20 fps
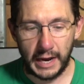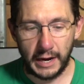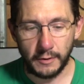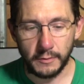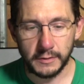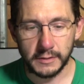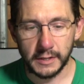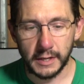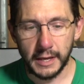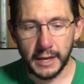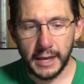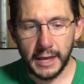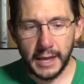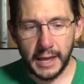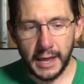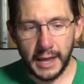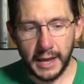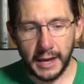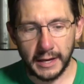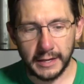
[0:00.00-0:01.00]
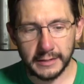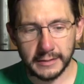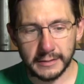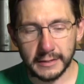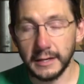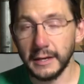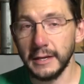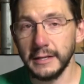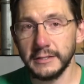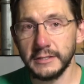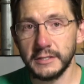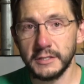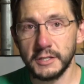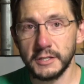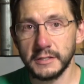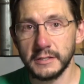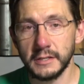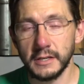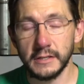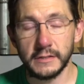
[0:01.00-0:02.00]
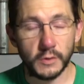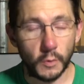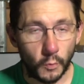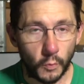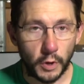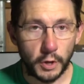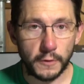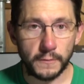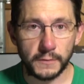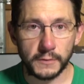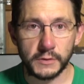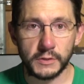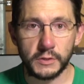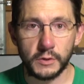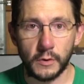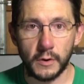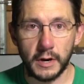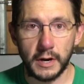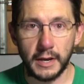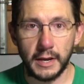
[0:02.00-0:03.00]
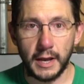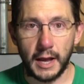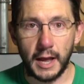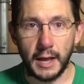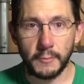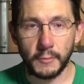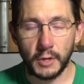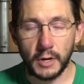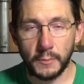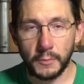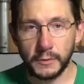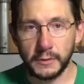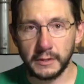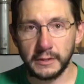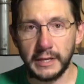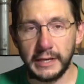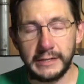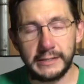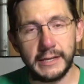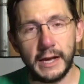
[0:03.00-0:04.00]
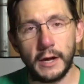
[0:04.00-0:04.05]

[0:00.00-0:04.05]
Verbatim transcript: out. And it's a wonderful story. I'm gonna put the link